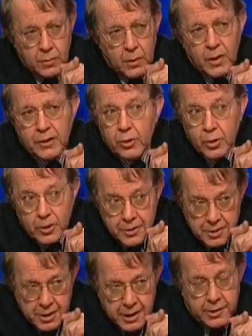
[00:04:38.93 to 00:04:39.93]
Well, what
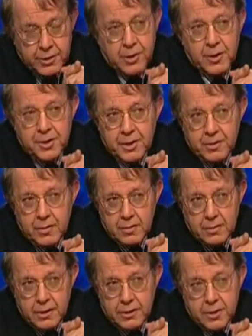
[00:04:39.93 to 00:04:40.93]
good teachers
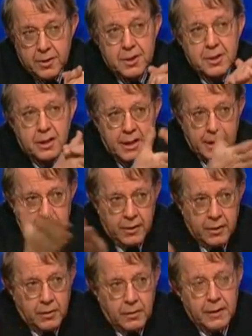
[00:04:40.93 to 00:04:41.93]
that I
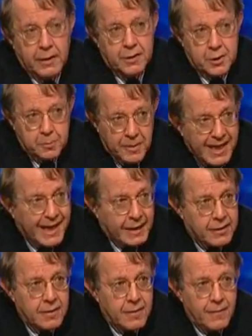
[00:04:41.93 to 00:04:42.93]
know
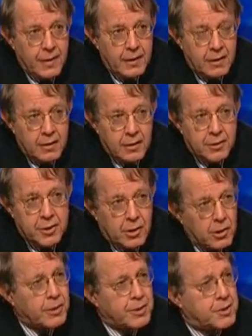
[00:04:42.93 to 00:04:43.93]
expect is
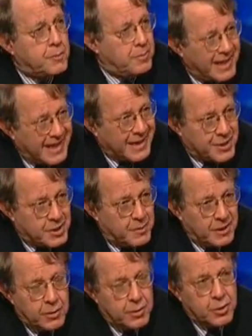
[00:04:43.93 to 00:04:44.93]
always the best,
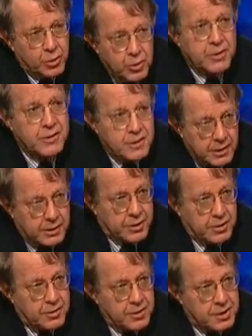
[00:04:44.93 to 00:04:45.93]
because good
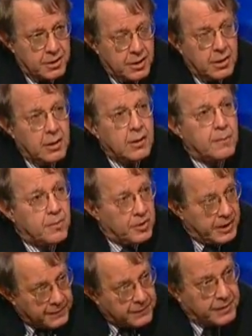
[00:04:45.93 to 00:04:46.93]
teachers
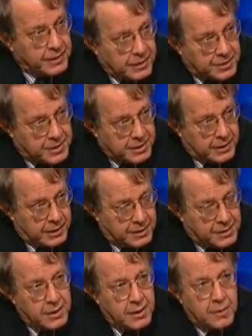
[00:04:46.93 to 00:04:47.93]
believe in these
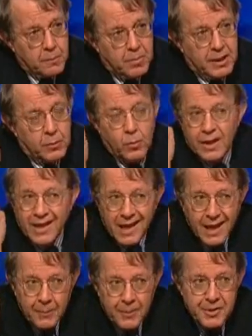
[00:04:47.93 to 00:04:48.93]
kids, but what
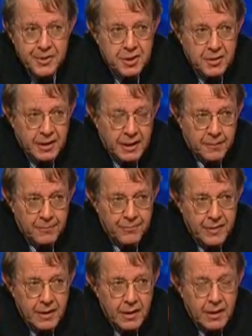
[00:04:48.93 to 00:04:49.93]
happens to
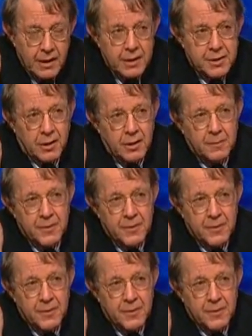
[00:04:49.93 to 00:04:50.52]
them is